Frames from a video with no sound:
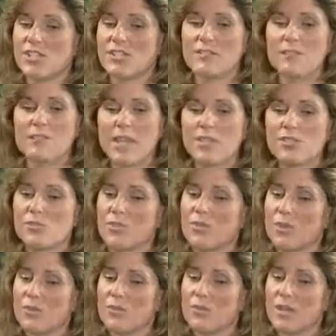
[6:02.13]
just make sure
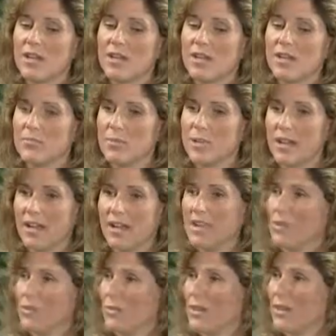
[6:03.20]
that we are
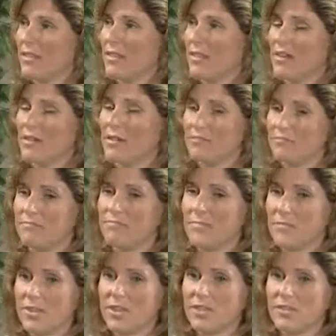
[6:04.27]
compliant with
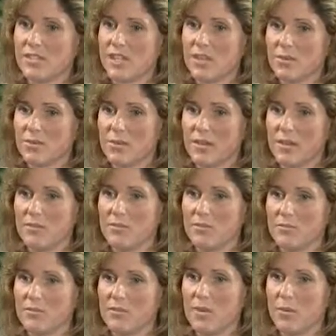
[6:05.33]
our Title I
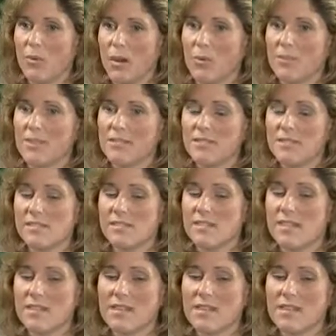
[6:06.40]
requirements.